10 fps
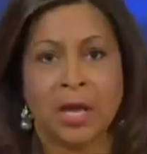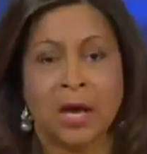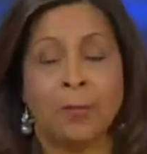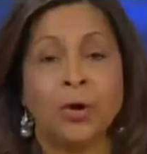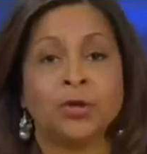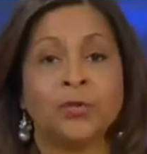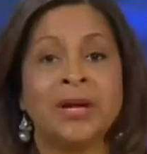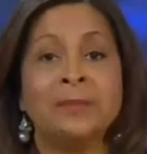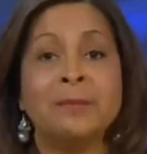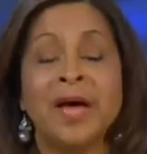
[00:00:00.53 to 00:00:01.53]
A
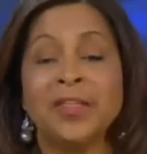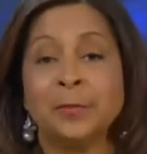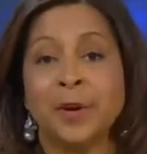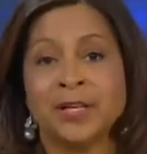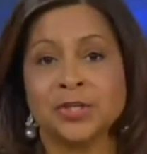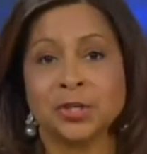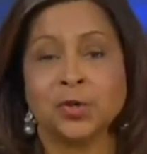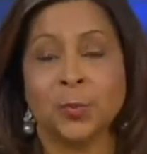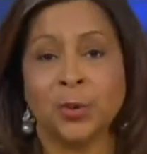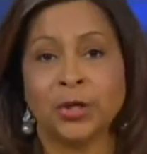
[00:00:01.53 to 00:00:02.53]
burglary and meth bust in
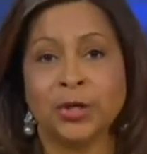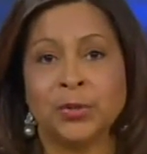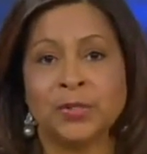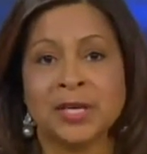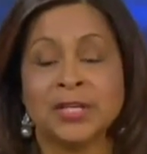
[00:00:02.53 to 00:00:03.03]
Newport News